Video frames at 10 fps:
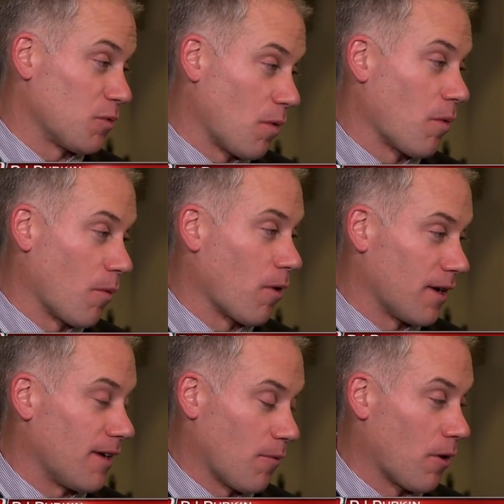We're, we're,
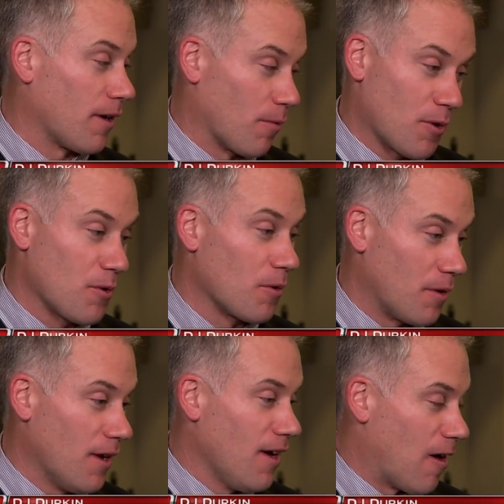gonna we're gonna
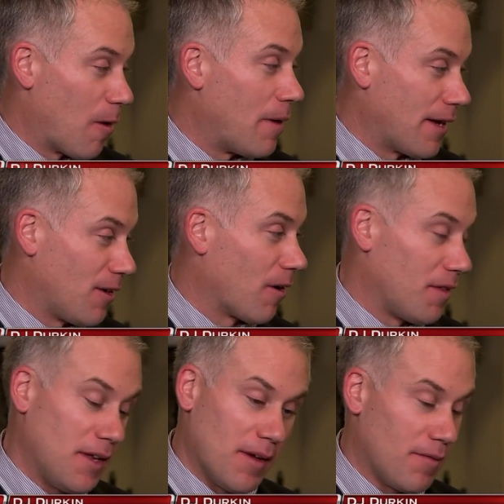recruit our backyard, the
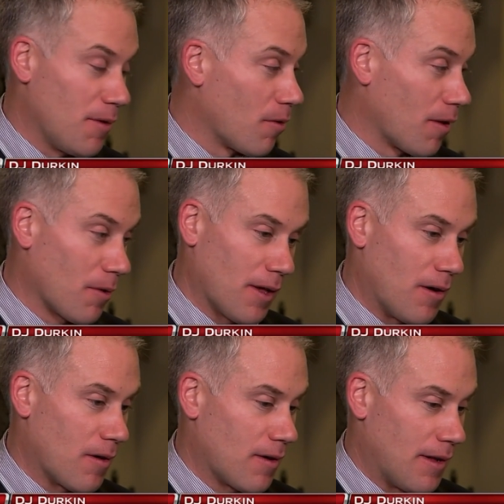DMV, really really hard.